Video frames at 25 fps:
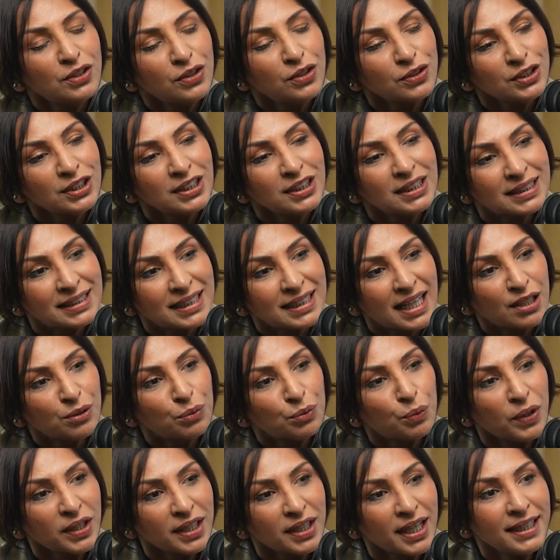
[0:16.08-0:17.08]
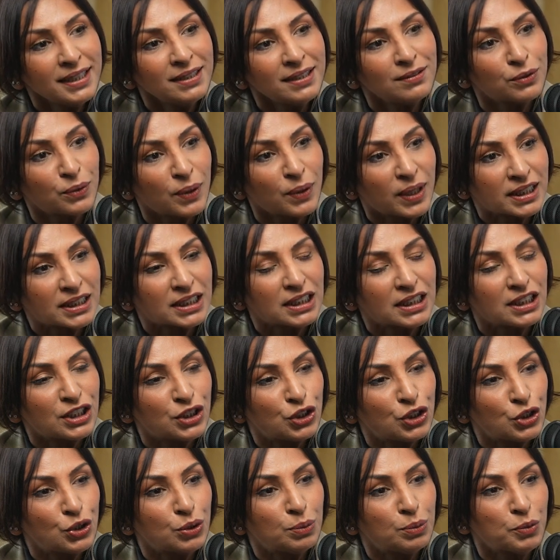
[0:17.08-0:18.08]
Dr. Razan, what kind of questions
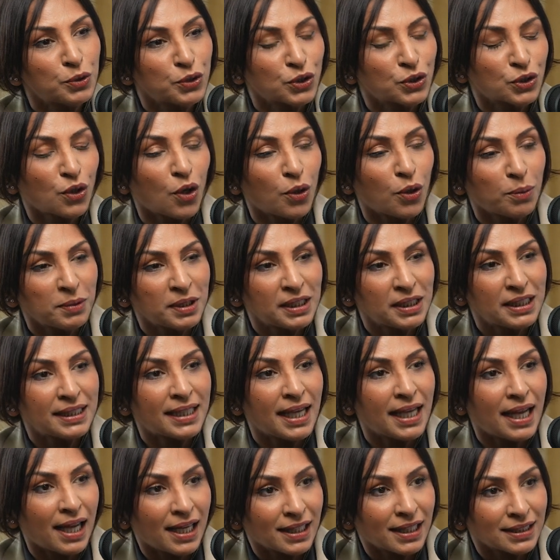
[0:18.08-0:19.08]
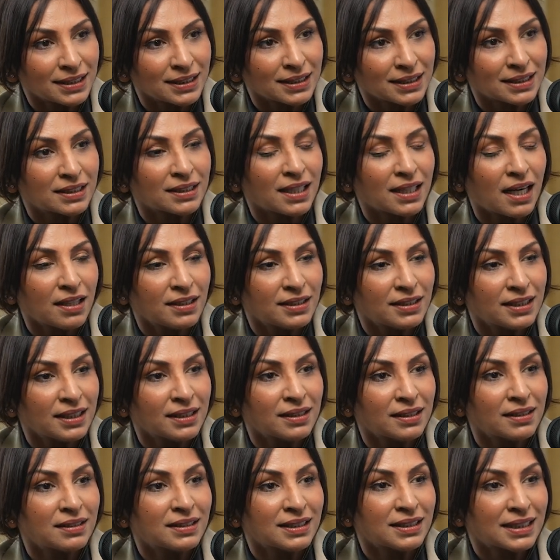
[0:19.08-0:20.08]
do you most commonly get asked
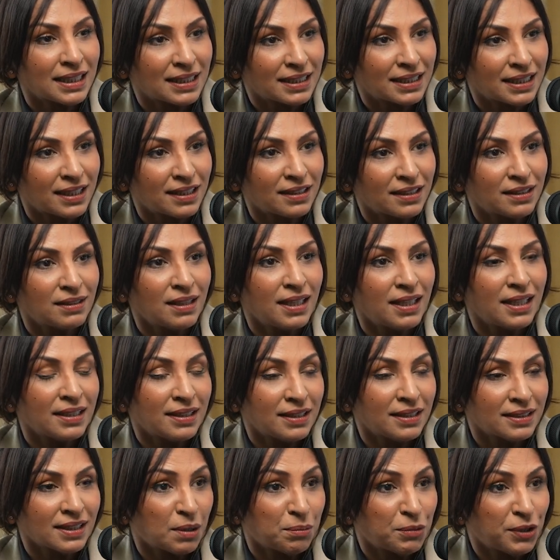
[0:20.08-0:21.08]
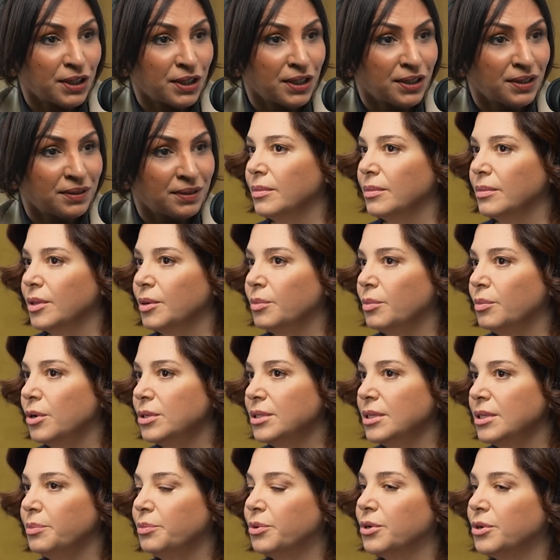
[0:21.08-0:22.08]
regarding skincare in the summer? The
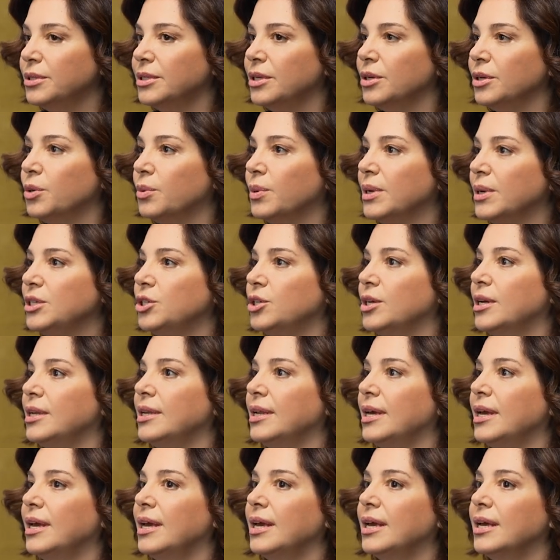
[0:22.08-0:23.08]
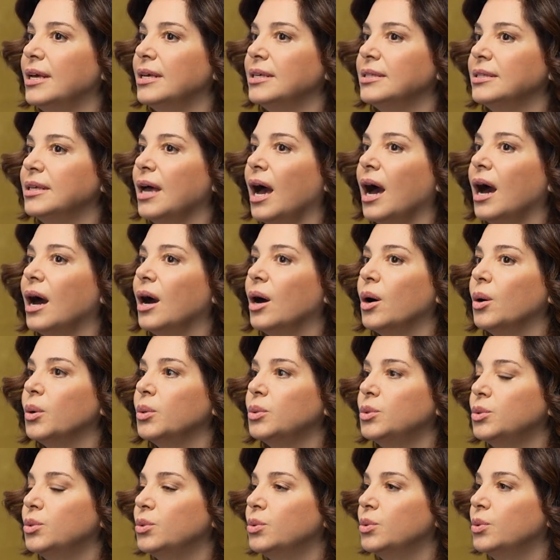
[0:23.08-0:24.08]
most important question is
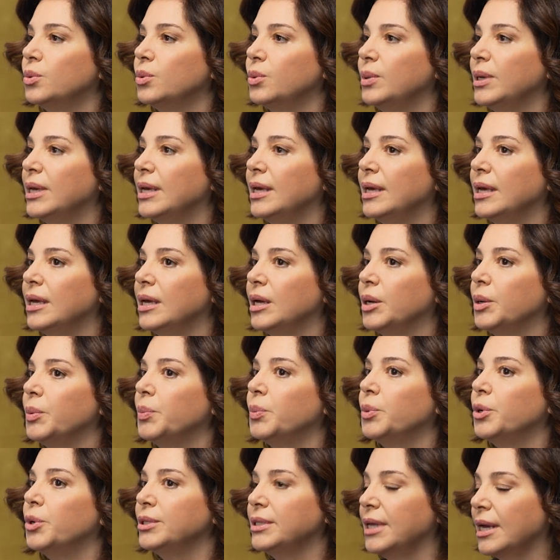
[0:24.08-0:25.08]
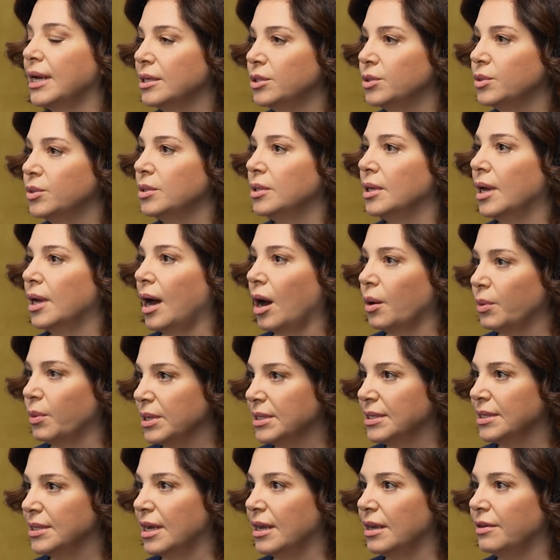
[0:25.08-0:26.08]
how do we protect
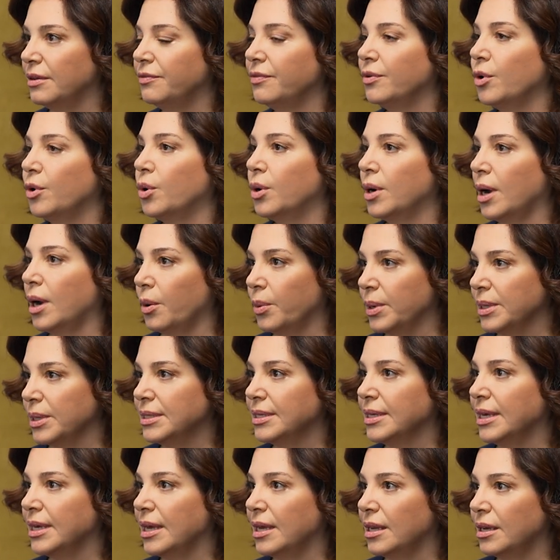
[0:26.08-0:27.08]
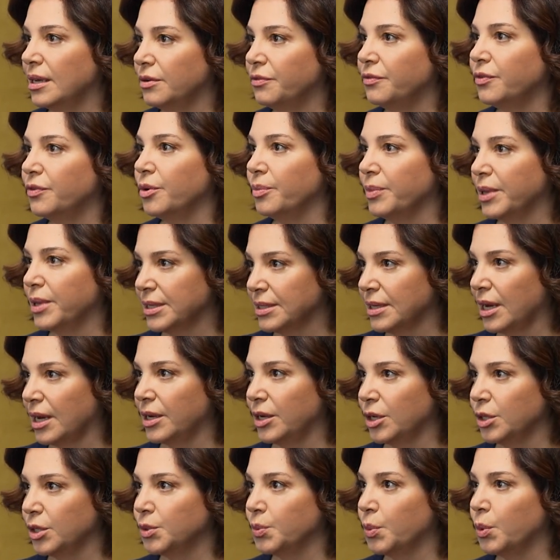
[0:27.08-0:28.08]
ourselves or our skin from the
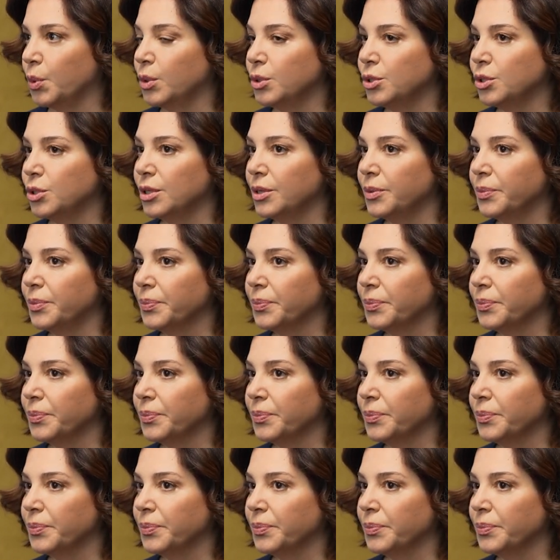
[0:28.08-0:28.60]
sun exposure?